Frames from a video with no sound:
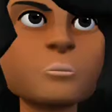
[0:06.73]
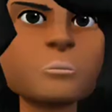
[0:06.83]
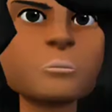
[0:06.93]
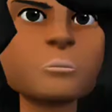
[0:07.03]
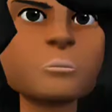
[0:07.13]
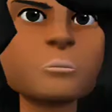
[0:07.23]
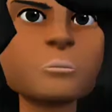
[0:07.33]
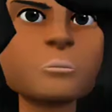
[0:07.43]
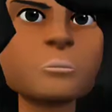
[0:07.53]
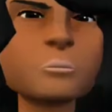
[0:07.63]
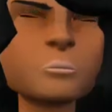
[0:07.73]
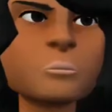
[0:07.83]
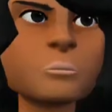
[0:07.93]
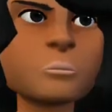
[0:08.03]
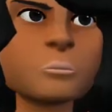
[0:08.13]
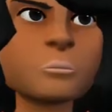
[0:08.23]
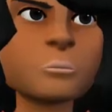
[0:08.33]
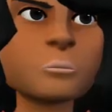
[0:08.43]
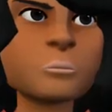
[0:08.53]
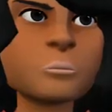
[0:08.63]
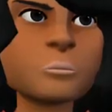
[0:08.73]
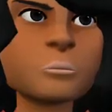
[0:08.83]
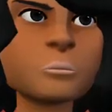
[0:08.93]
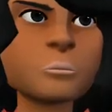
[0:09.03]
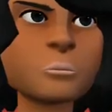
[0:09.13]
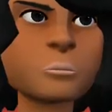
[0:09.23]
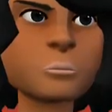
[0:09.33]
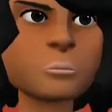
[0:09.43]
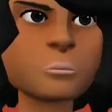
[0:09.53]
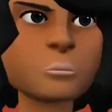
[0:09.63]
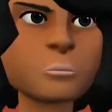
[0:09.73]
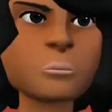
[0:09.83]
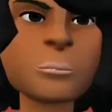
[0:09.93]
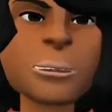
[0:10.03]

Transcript: [no speech]